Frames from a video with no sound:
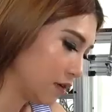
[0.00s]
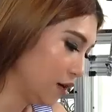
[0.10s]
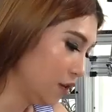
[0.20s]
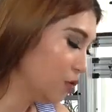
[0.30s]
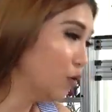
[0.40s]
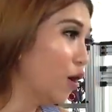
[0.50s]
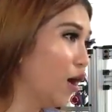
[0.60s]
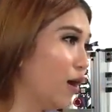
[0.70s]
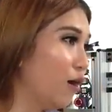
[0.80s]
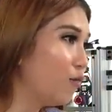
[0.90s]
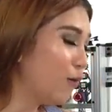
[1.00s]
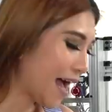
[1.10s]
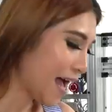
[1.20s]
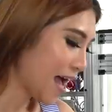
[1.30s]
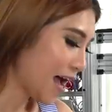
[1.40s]
Oh,
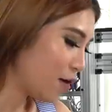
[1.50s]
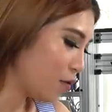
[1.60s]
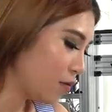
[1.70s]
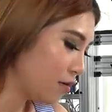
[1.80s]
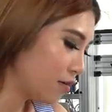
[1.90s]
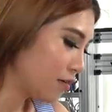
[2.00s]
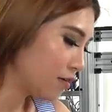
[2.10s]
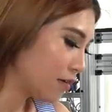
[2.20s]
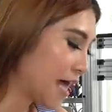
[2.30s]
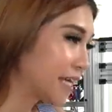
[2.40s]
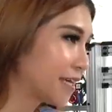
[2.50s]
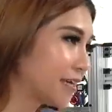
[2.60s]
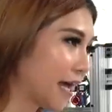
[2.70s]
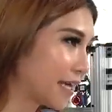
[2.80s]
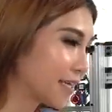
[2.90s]
wow!
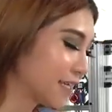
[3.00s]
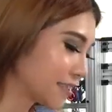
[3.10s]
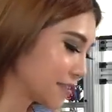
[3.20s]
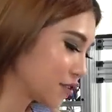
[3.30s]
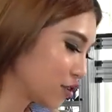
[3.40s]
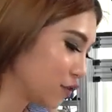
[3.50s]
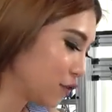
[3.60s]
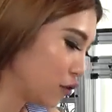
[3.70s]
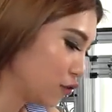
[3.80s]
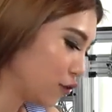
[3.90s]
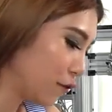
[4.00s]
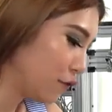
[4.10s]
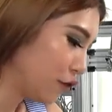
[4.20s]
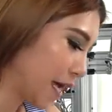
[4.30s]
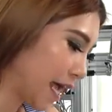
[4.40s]
I clicked the search phone. Your
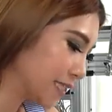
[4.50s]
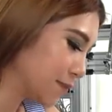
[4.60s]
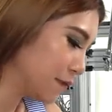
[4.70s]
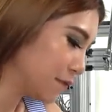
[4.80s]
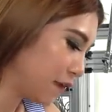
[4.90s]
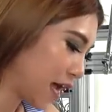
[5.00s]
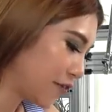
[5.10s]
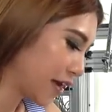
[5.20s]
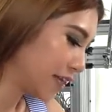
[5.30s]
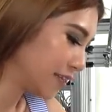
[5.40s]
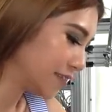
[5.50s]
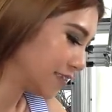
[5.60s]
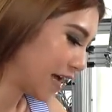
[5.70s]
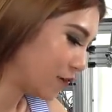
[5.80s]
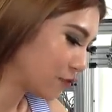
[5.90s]
phone has been found and it's
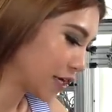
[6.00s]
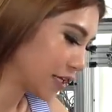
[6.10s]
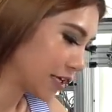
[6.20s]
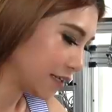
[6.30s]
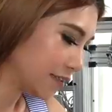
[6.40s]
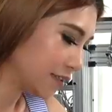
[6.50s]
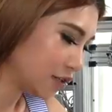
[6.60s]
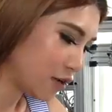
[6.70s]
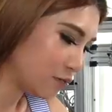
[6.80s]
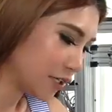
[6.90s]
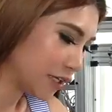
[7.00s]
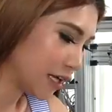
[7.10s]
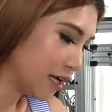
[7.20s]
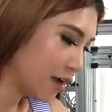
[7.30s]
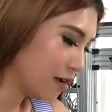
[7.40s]
now ringing. Stop
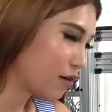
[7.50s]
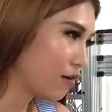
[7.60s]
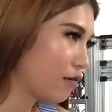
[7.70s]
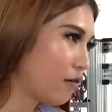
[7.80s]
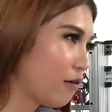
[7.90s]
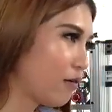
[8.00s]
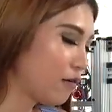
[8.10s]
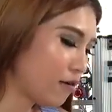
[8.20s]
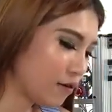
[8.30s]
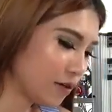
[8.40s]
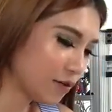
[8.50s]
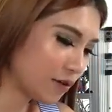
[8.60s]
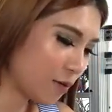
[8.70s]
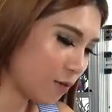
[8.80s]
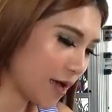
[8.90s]
ringing. Holy
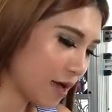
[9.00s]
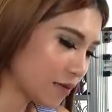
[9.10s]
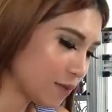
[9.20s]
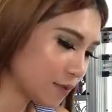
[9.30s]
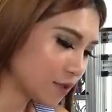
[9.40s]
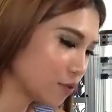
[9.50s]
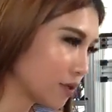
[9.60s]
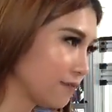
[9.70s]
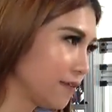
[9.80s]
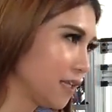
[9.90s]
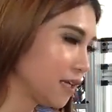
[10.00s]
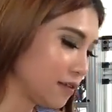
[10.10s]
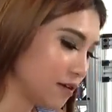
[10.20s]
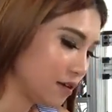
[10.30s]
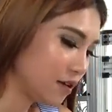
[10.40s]
crap! Wow, that was so
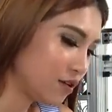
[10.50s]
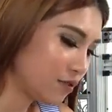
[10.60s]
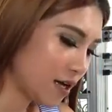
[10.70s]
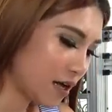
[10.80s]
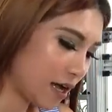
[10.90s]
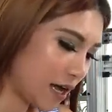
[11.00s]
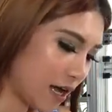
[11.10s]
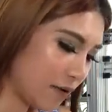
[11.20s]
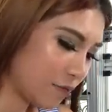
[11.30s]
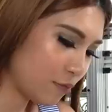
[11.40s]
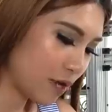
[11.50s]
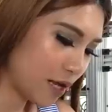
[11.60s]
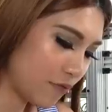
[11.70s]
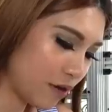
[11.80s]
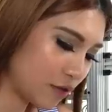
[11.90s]
convenient.
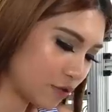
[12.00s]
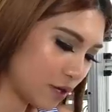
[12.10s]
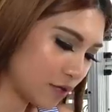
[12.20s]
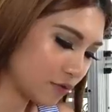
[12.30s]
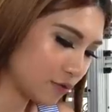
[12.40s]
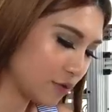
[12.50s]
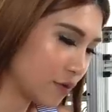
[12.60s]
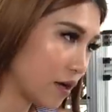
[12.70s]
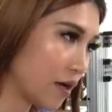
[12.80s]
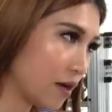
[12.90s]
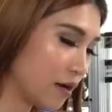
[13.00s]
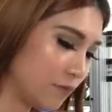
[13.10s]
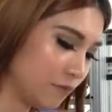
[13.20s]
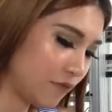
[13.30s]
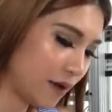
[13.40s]
Whenever I try to
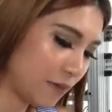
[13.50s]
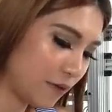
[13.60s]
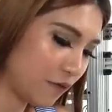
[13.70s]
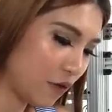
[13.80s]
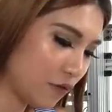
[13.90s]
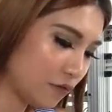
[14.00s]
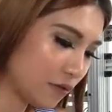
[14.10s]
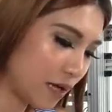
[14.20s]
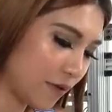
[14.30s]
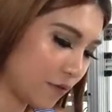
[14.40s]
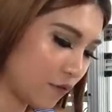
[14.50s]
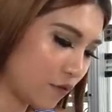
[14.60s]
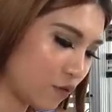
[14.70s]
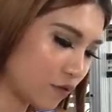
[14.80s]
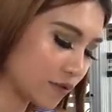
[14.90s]
find my phone, I
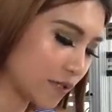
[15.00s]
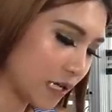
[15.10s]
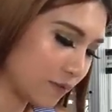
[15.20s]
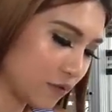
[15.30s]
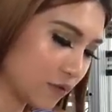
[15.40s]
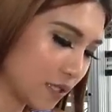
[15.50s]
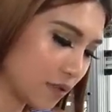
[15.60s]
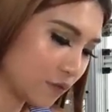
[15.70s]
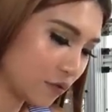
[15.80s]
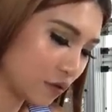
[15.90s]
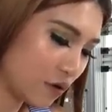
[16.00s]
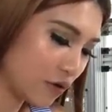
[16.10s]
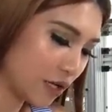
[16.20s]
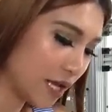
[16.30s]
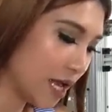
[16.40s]
have to use other phone to
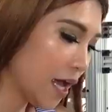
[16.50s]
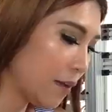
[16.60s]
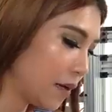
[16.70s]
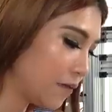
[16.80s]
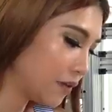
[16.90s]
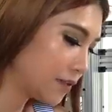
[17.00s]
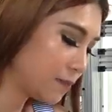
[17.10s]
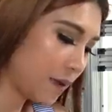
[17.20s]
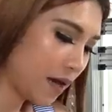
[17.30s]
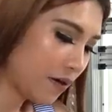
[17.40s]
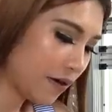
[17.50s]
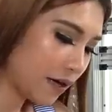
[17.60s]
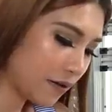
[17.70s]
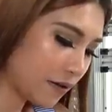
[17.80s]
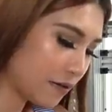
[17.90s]
call it. But if it's
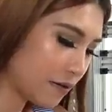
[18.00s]
paired,